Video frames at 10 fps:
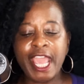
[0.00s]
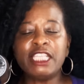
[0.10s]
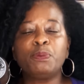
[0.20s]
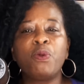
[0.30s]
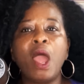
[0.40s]

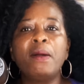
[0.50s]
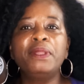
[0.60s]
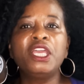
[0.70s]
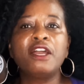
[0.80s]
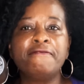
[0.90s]
it's
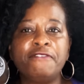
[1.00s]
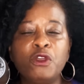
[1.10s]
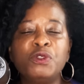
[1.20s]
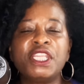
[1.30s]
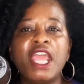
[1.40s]
probably
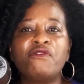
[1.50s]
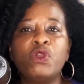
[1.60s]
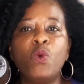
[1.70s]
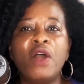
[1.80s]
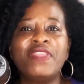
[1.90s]
confusing
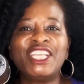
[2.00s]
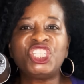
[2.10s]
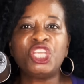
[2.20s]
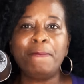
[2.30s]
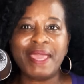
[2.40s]
everyone that
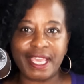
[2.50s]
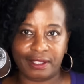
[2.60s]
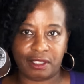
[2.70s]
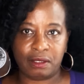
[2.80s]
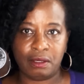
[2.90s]
she
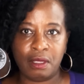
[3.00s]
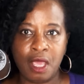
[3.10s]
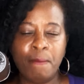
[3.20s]
meets,